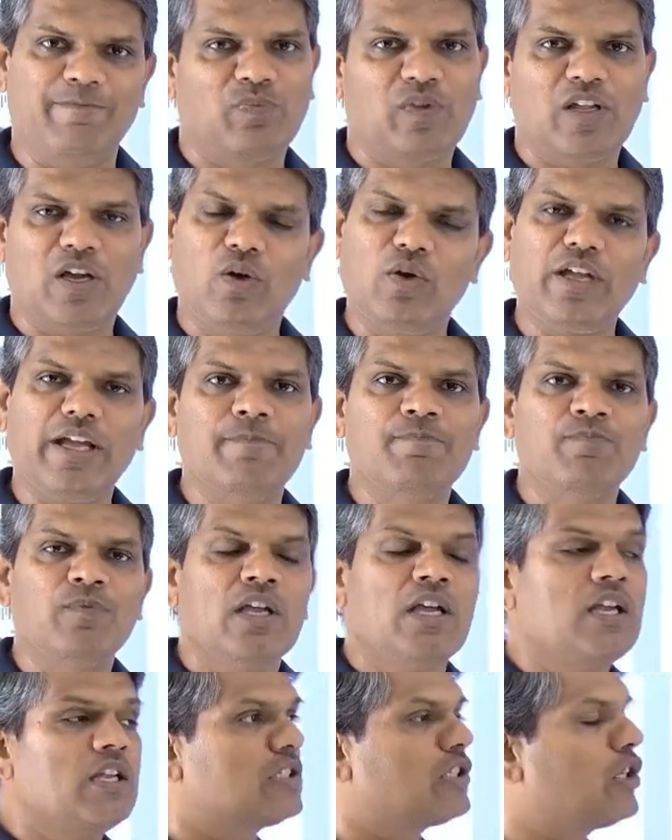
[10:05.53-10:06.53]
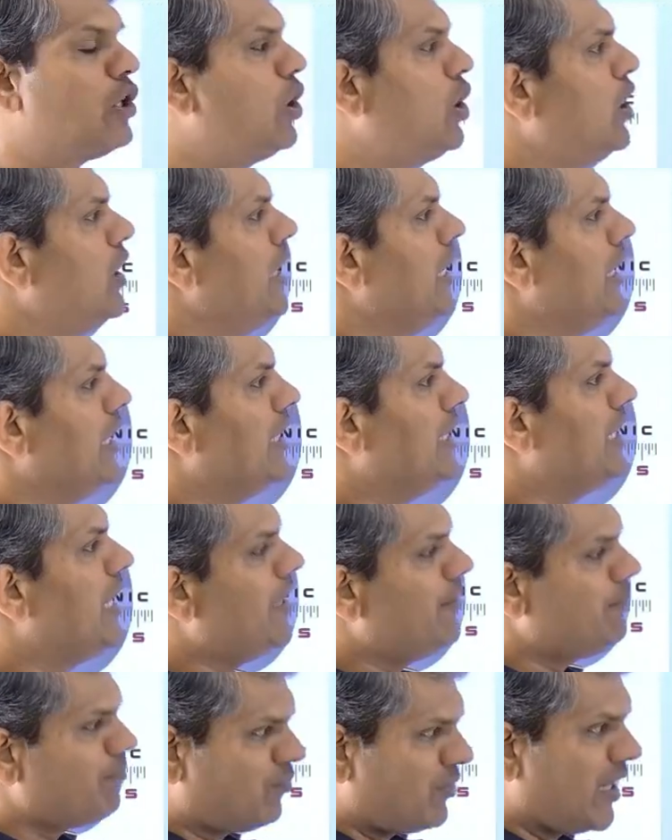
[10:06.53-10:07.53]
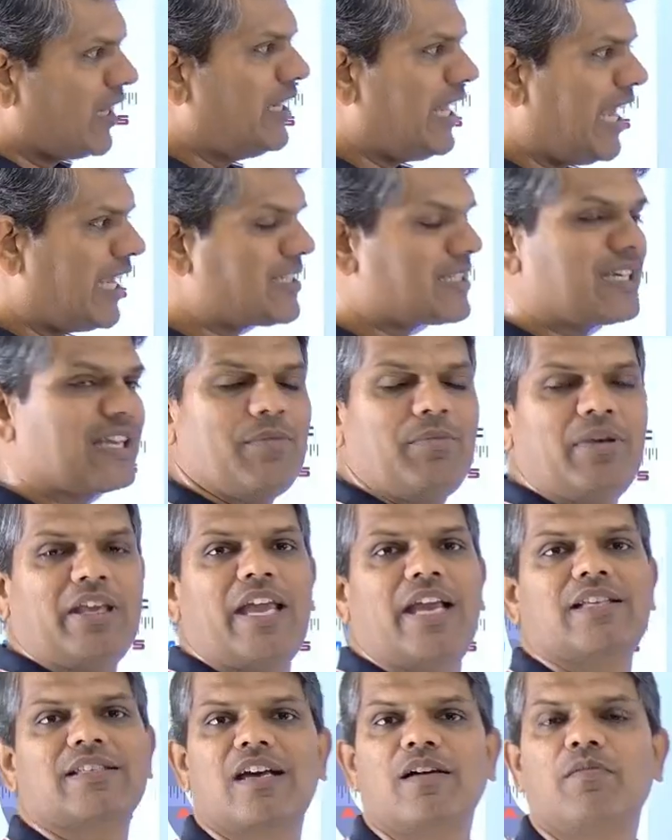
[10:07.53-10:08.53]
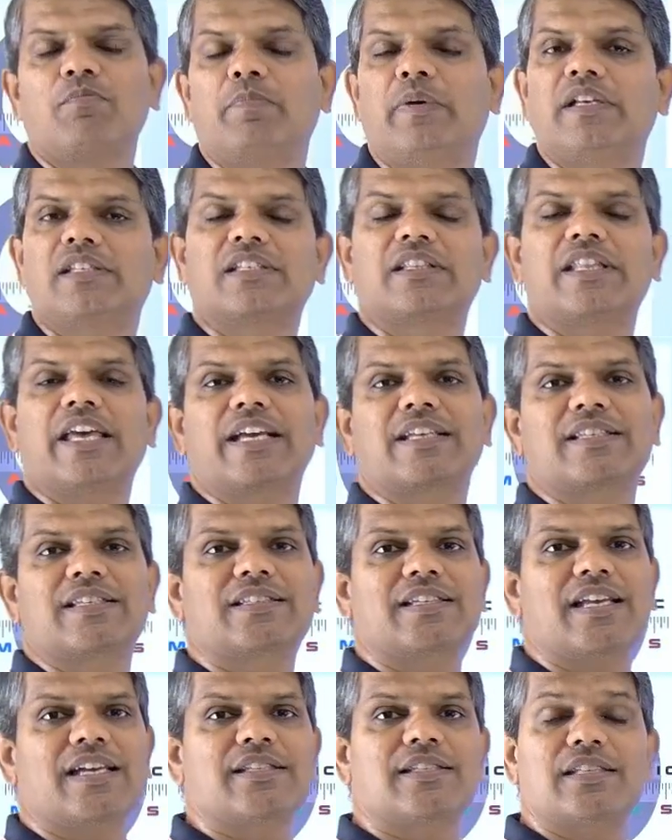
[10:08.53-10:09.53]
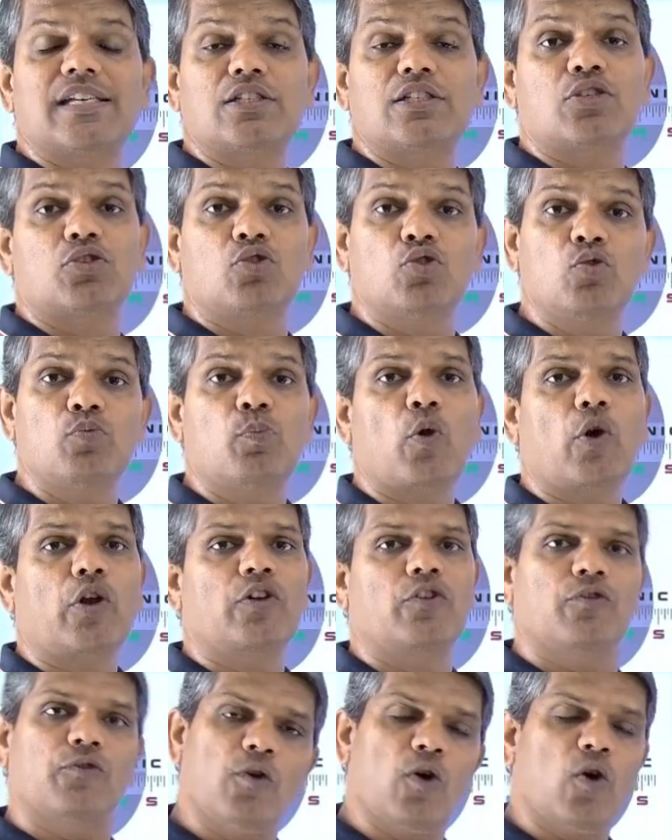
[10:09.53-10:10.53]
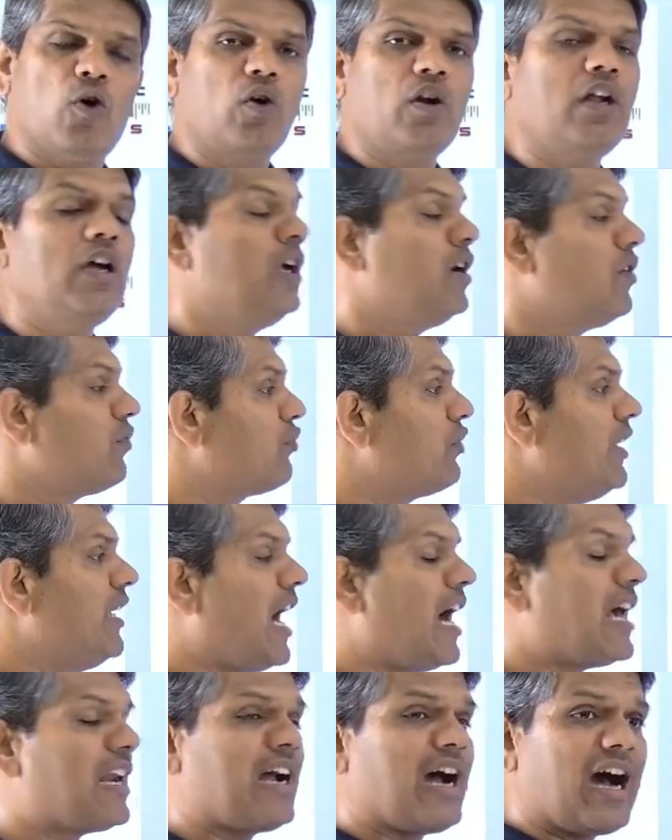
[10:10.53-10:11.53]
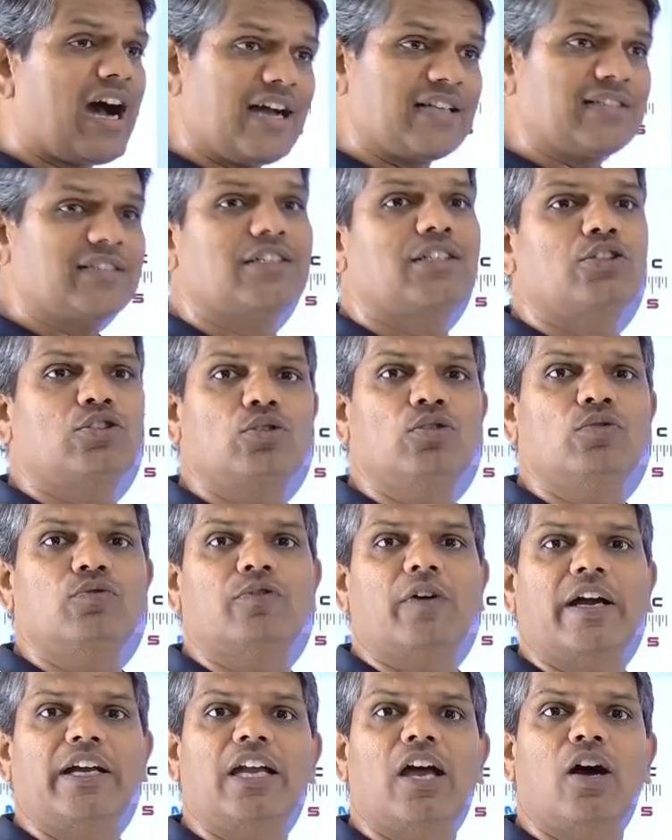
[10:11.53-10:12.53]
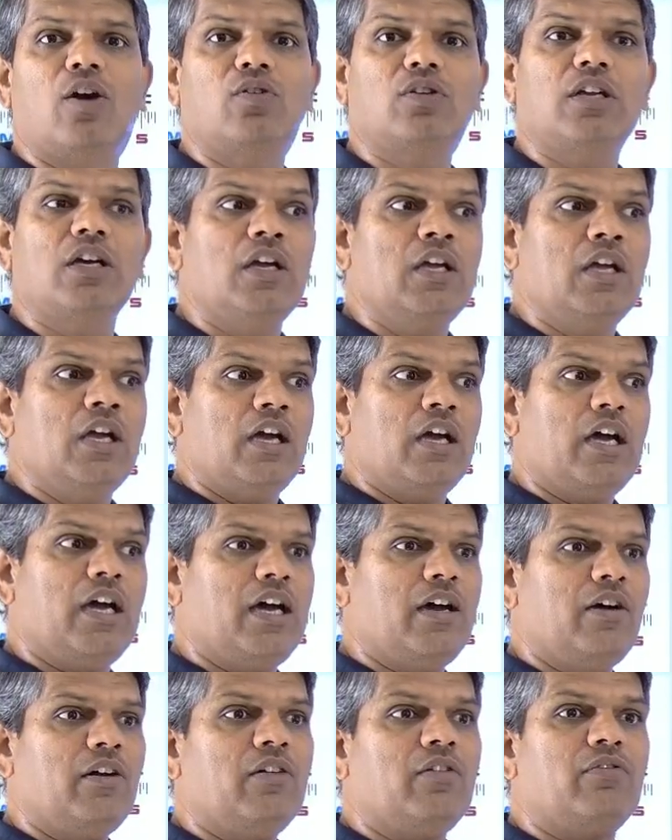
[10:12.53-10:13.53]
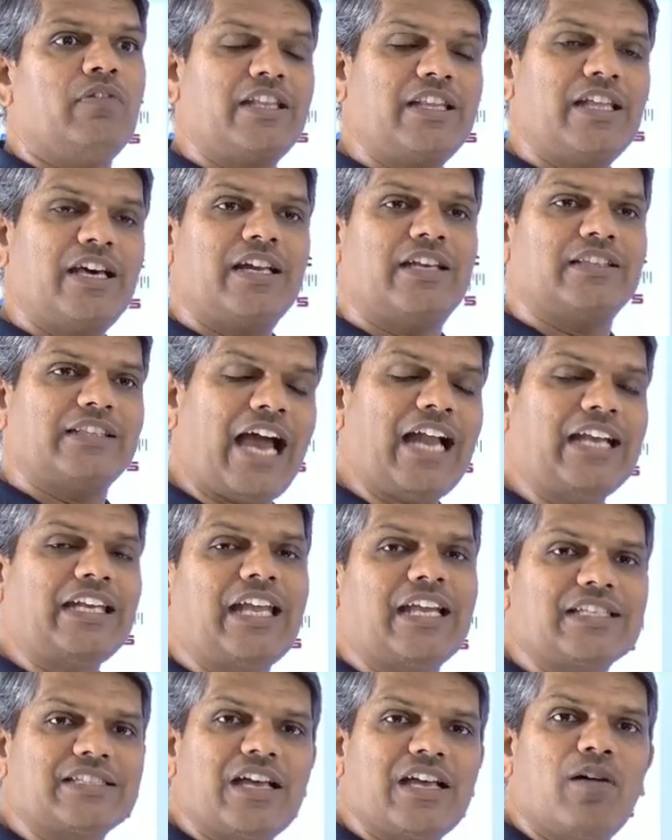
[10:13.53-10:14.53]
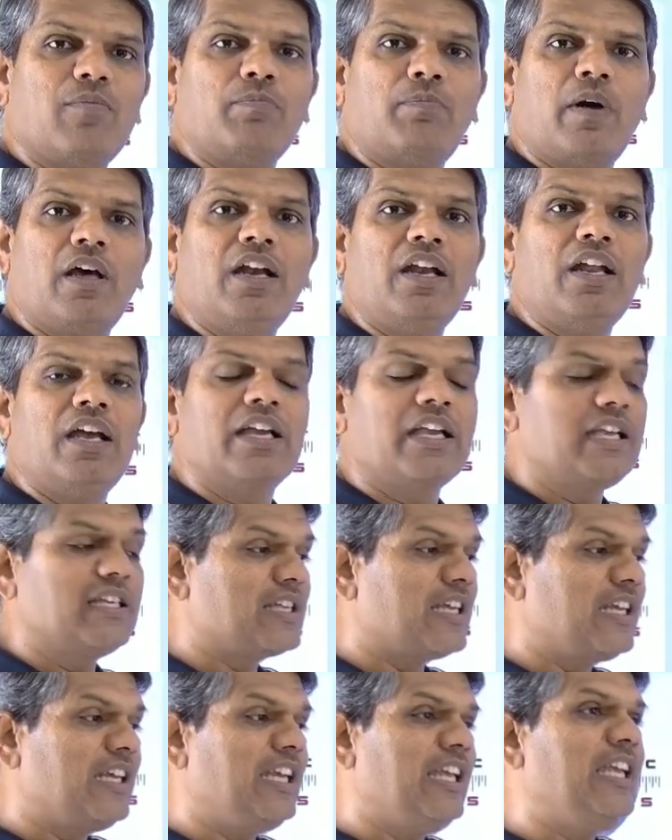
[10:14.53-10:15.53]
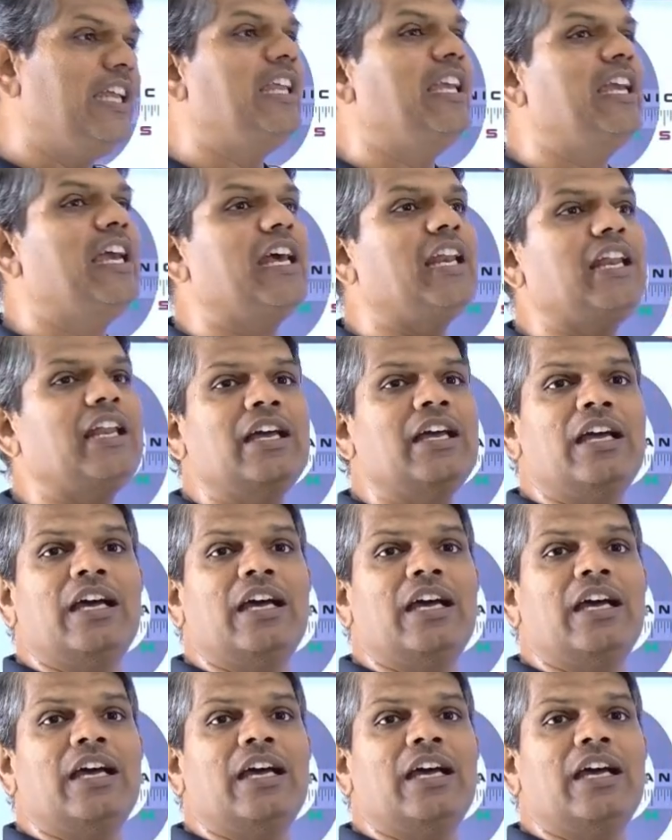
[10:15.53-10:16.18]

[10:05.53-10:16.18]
Okay, so in the next coming examples in the exercise set 2.4, we are asked to find out whether that example is a linear